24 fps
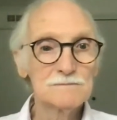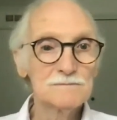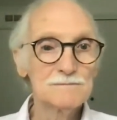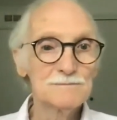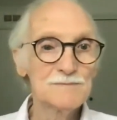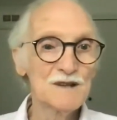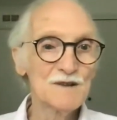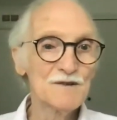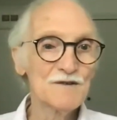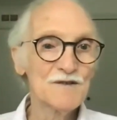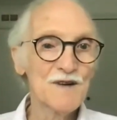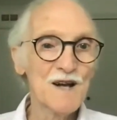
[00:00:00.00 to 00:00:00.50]

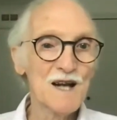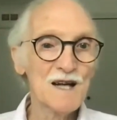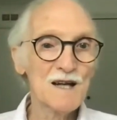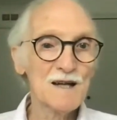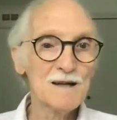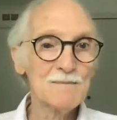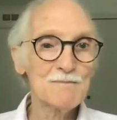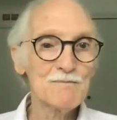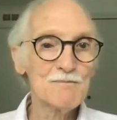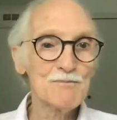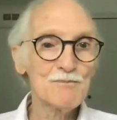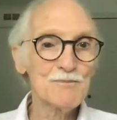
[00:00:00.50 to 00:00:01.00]
Bill of
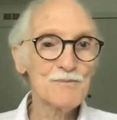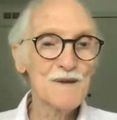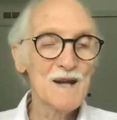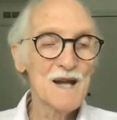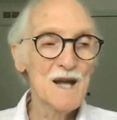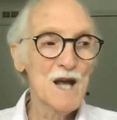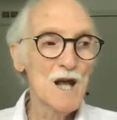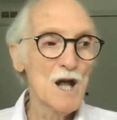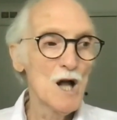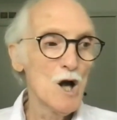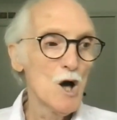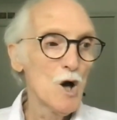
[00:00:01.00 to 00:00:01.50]
lading.
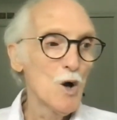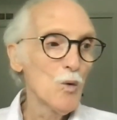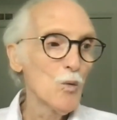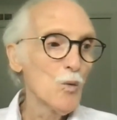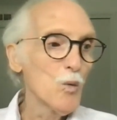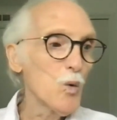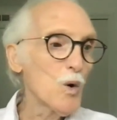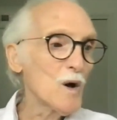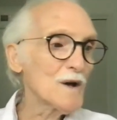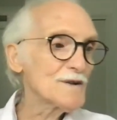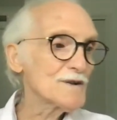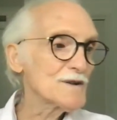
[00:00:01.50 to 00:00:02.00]

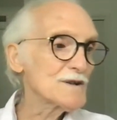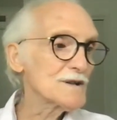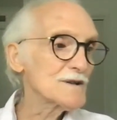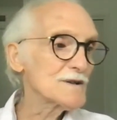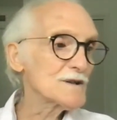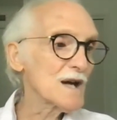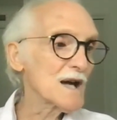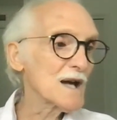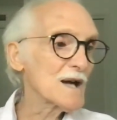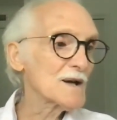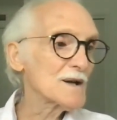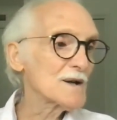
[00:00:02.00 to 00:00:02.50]
What
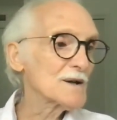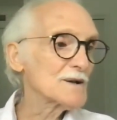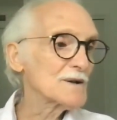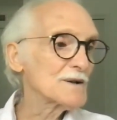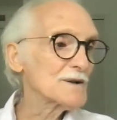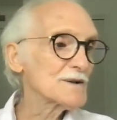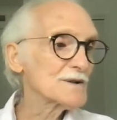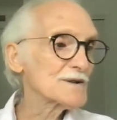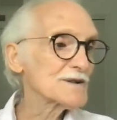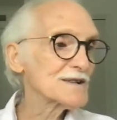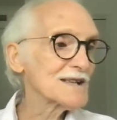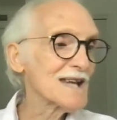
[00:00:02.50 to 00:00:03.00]

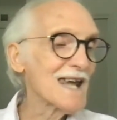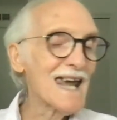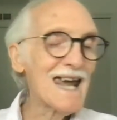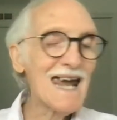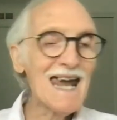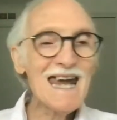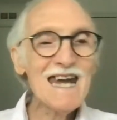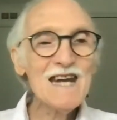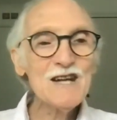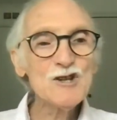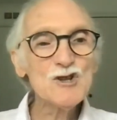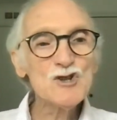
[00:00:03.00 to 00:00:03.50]
does
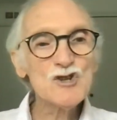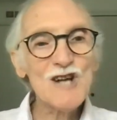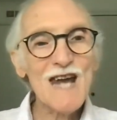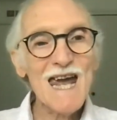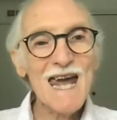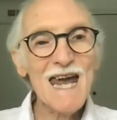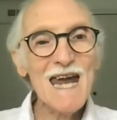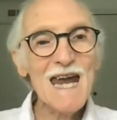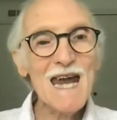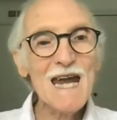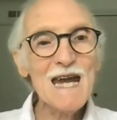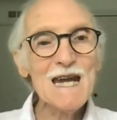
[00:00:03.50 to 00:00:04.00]

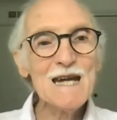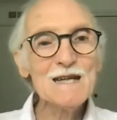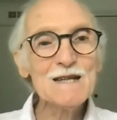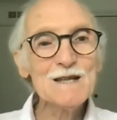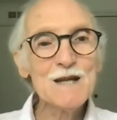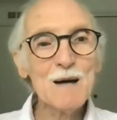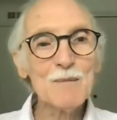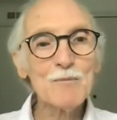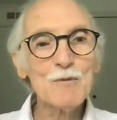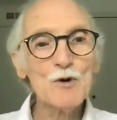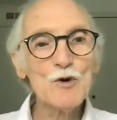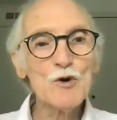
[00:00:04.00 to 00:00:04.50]

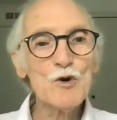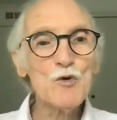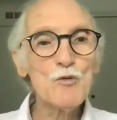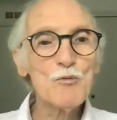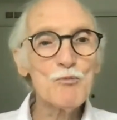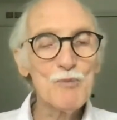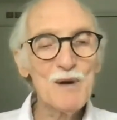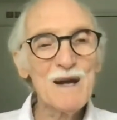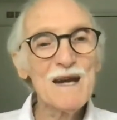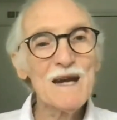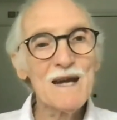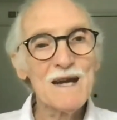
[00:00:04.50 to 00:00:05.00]

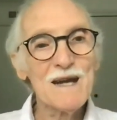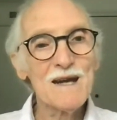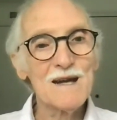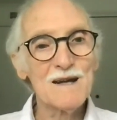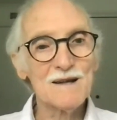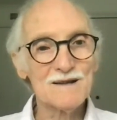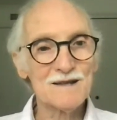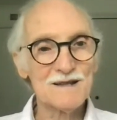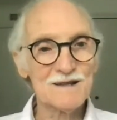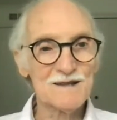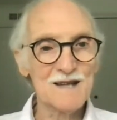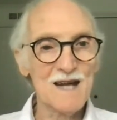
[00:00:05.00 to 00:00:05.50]

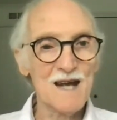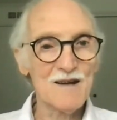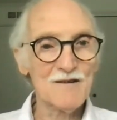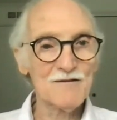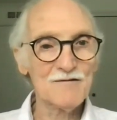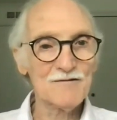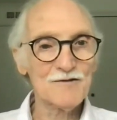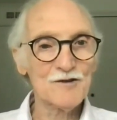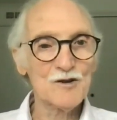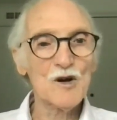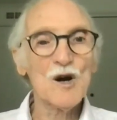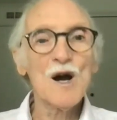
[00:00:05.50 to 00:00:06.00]
HAWB
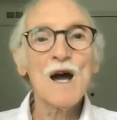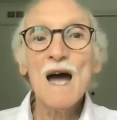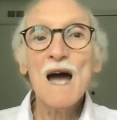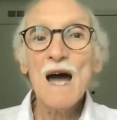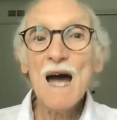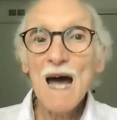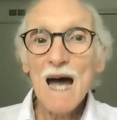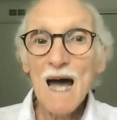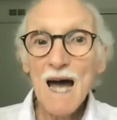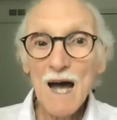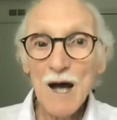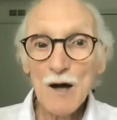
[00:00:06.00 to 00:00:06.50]
stand for?
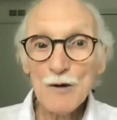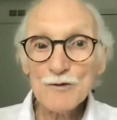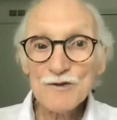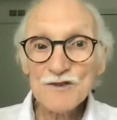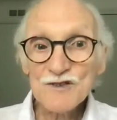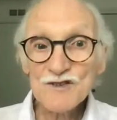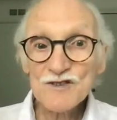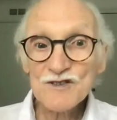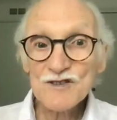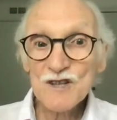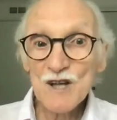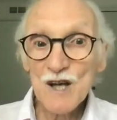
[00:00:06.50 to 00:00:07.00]

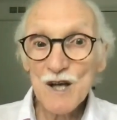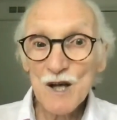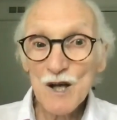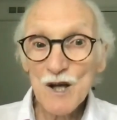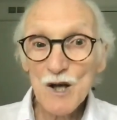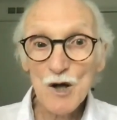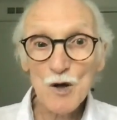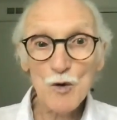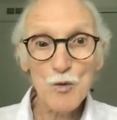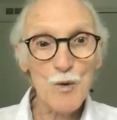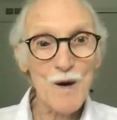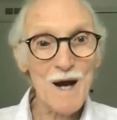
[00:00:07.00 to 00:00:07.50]
House
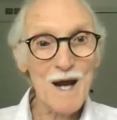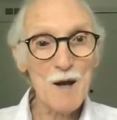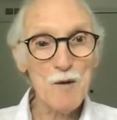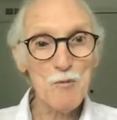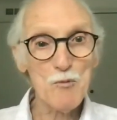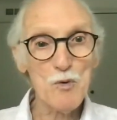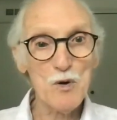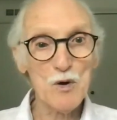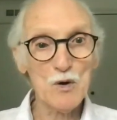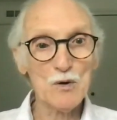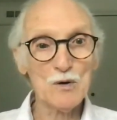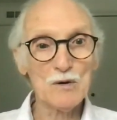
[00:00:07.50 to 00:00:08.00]
Airway
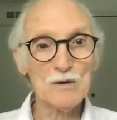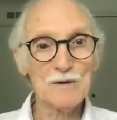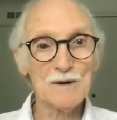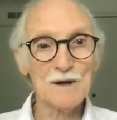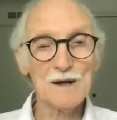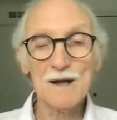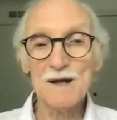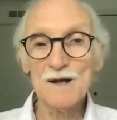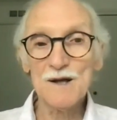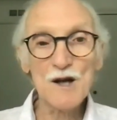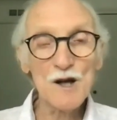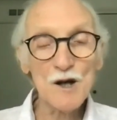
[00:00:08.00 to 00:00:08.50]
Bill,
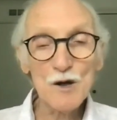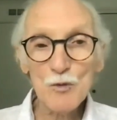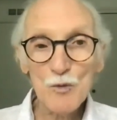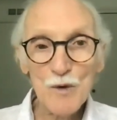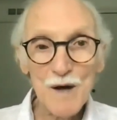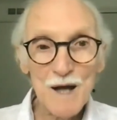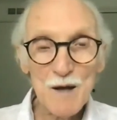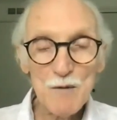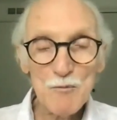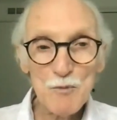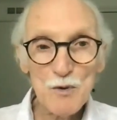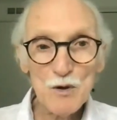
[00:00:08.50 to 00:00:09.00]
an
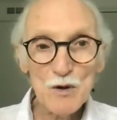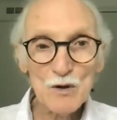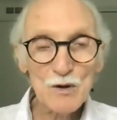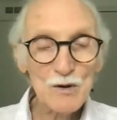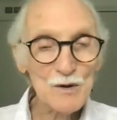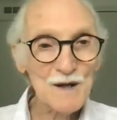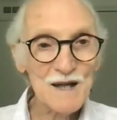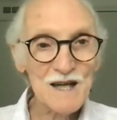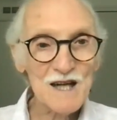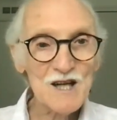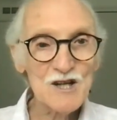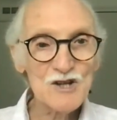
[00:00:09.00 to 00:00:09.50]
airway
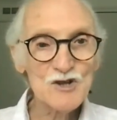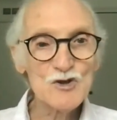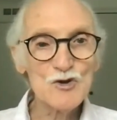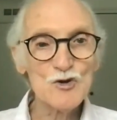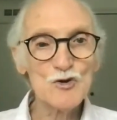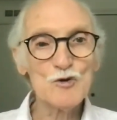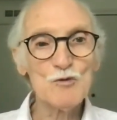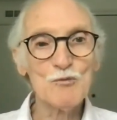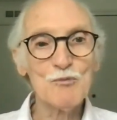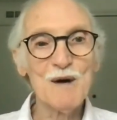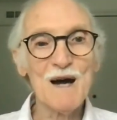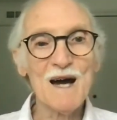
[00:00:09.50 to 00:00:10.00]
bill
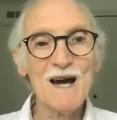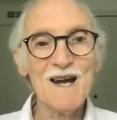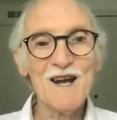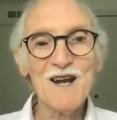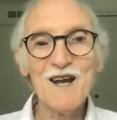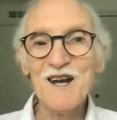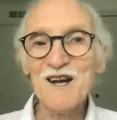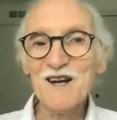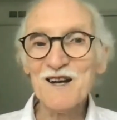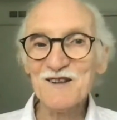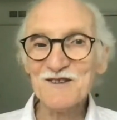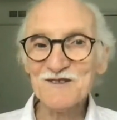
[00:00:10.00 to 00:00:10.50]
issued by
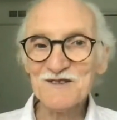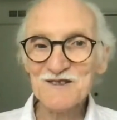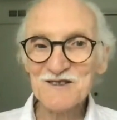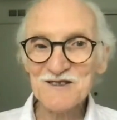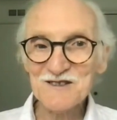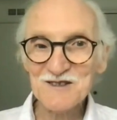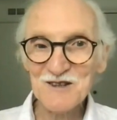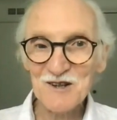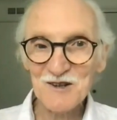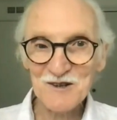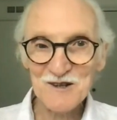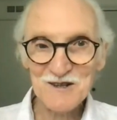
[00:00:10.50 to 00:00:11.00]
a
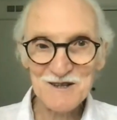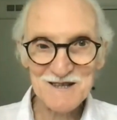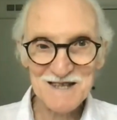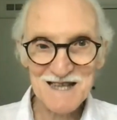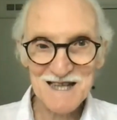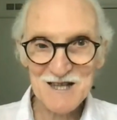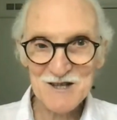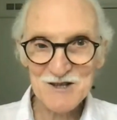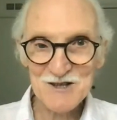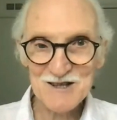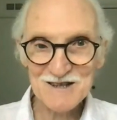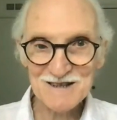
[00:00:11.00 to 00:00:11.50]

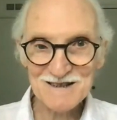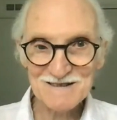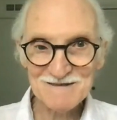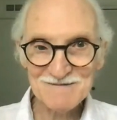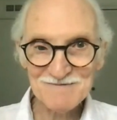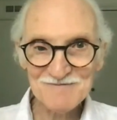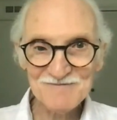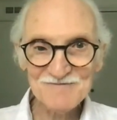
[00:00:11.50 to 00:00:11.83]
consolidator.